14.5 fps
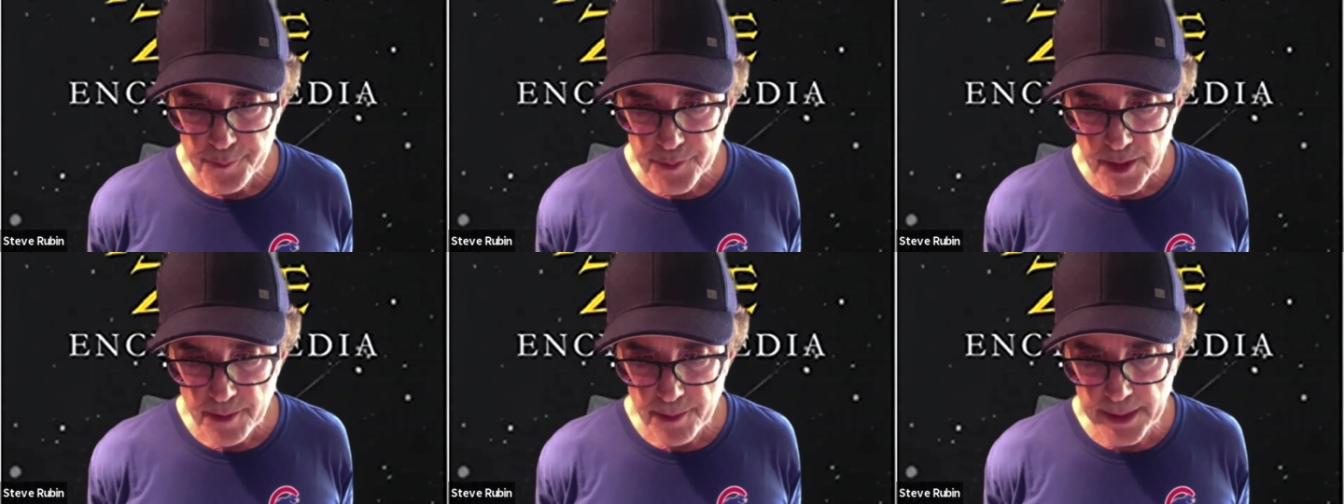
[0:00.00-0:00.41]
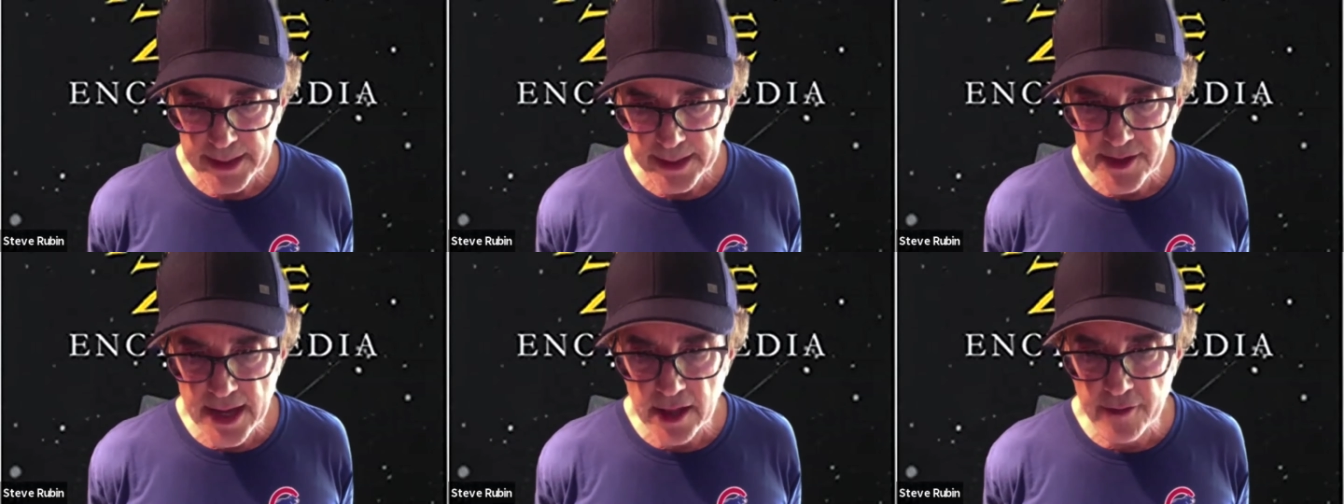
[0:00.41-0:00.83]
but in
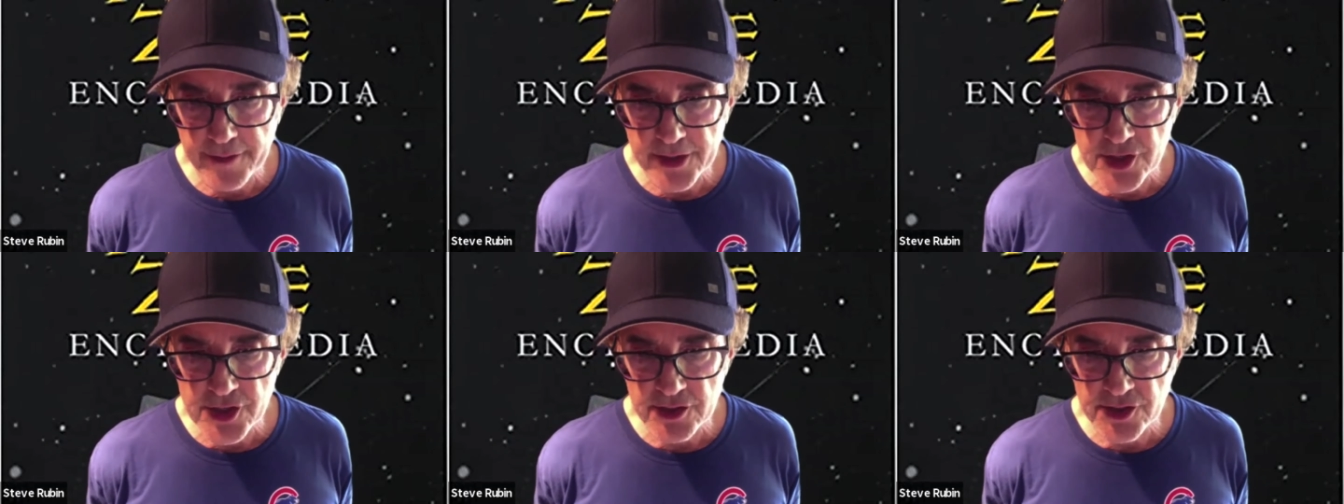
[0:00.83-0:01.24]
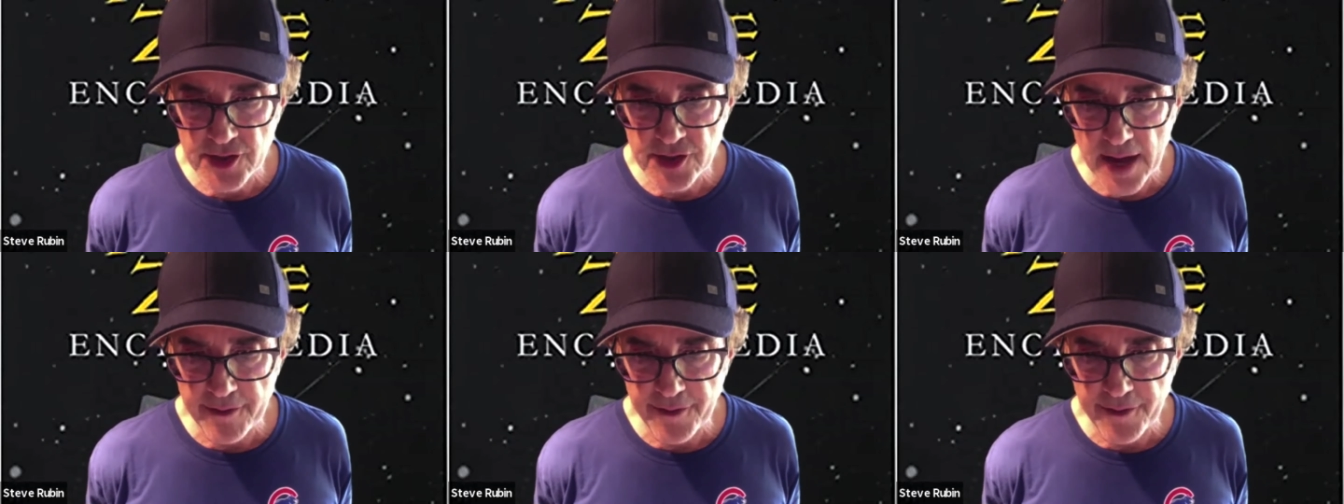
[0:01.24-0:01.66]
television,
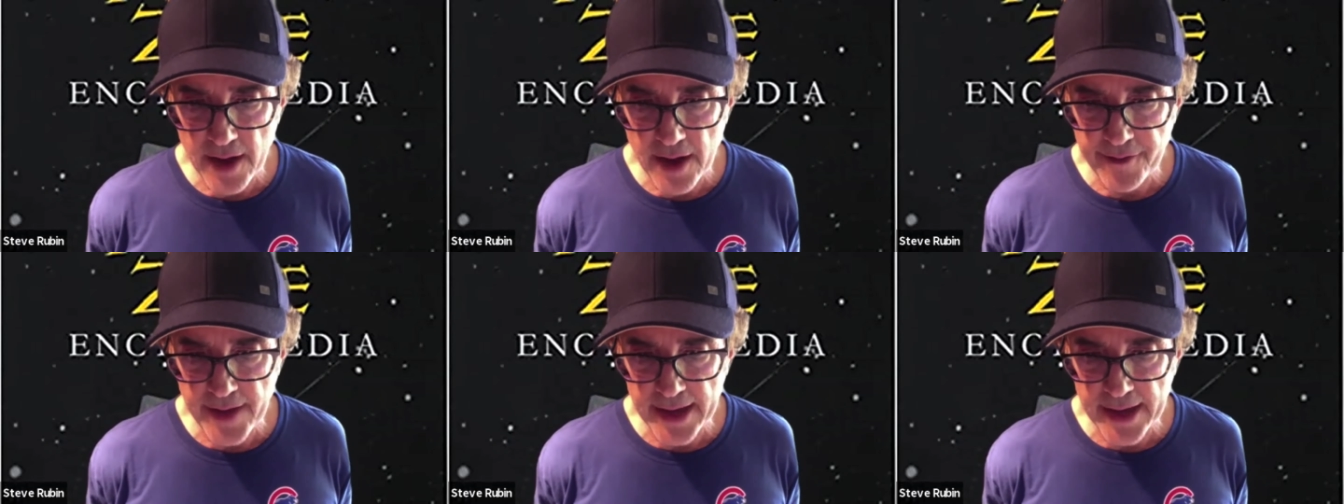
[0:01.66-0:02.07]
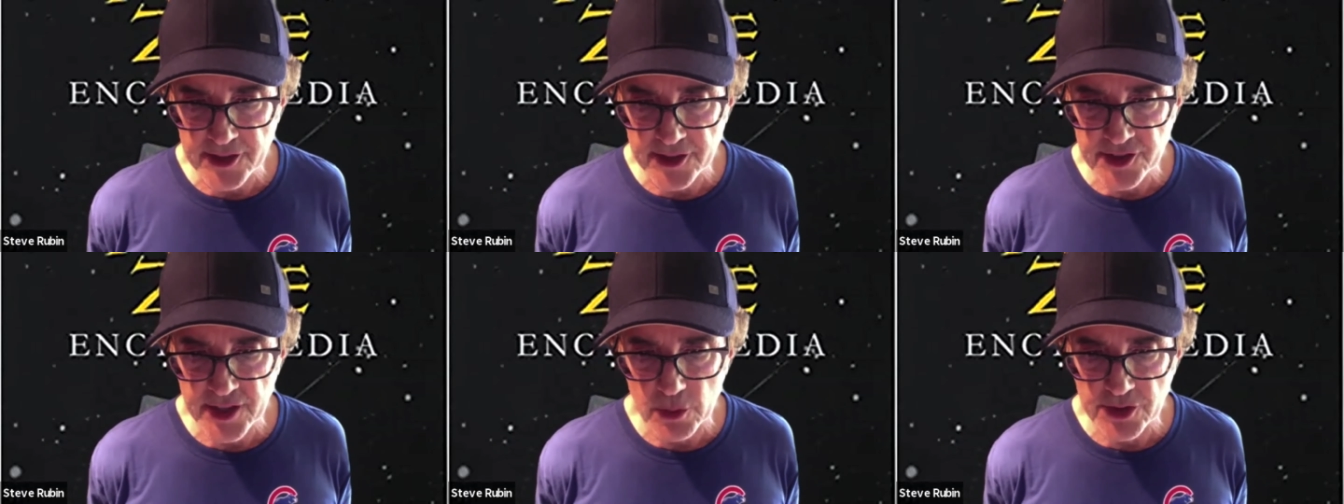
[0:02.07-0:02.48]
sci-fi
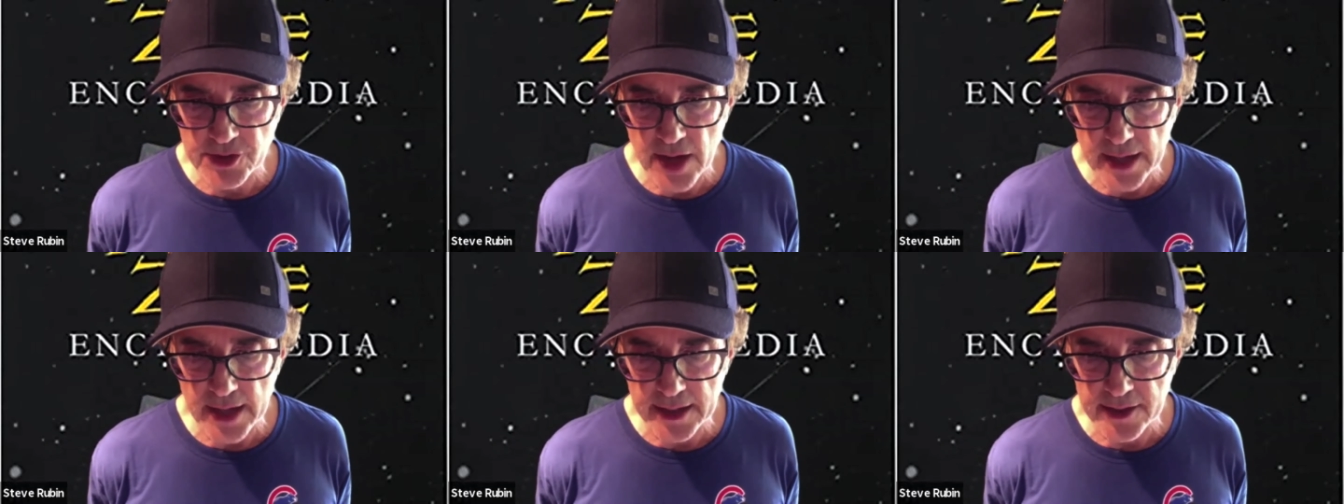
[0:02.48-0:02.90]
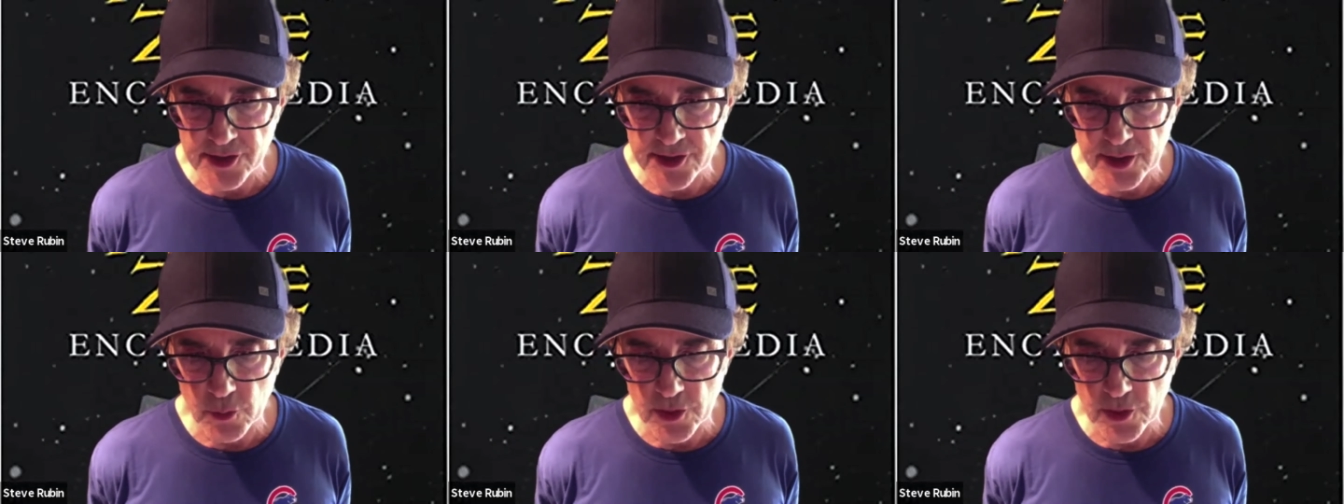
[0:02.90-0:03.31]
fantasy was not
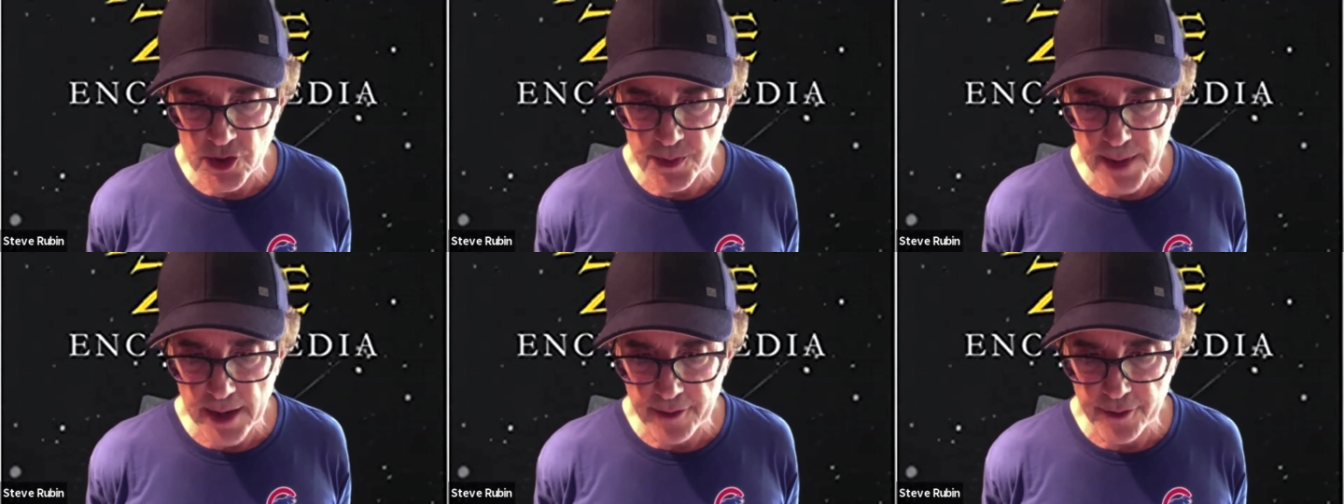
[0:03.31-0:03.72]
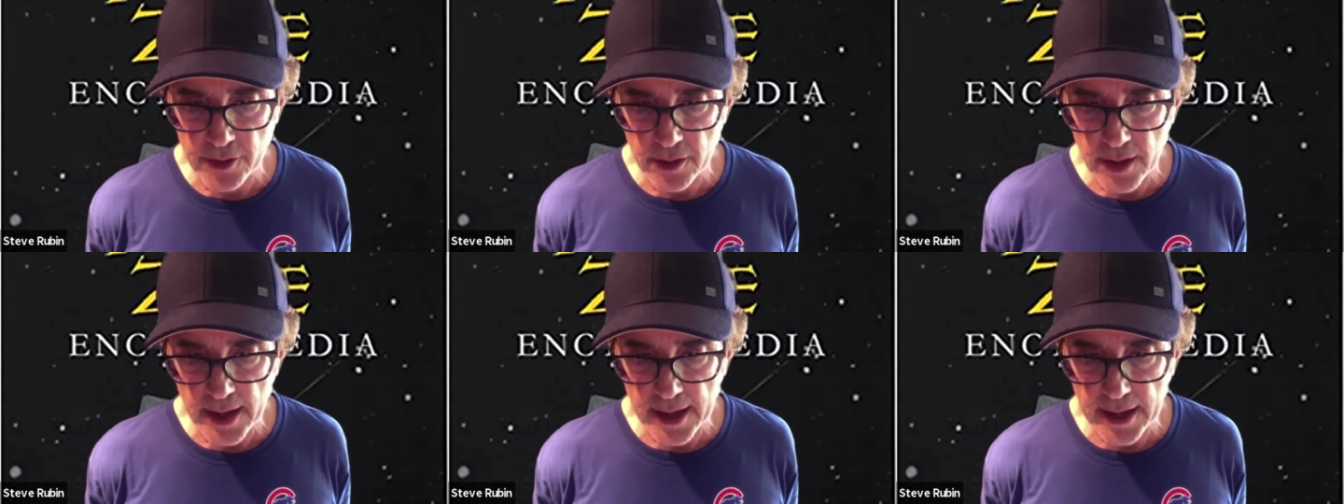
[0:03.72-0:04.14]
considered respectful.
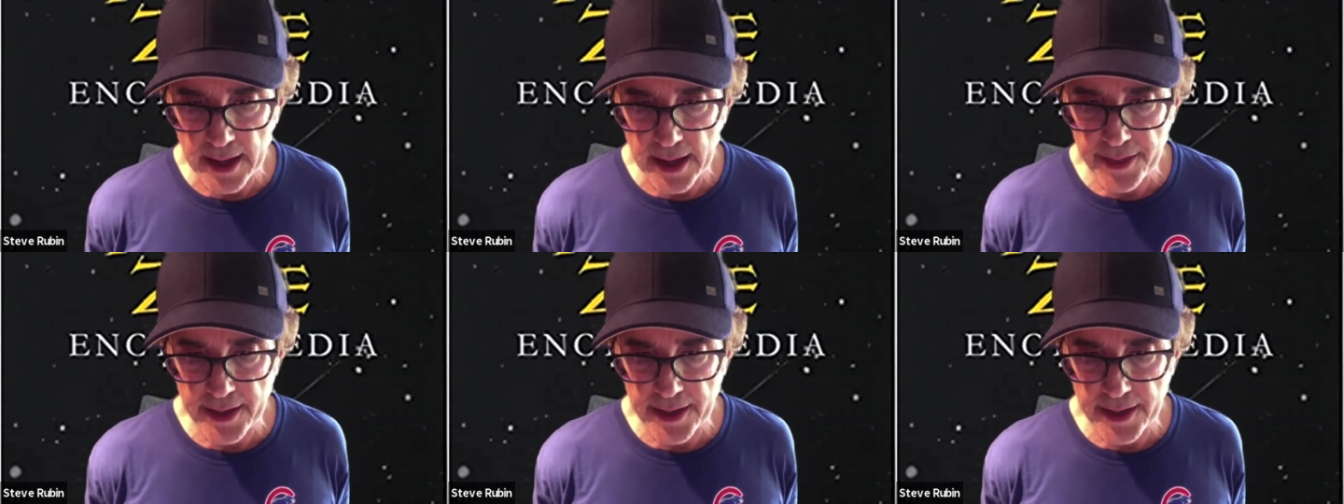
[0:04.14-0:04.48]
And I think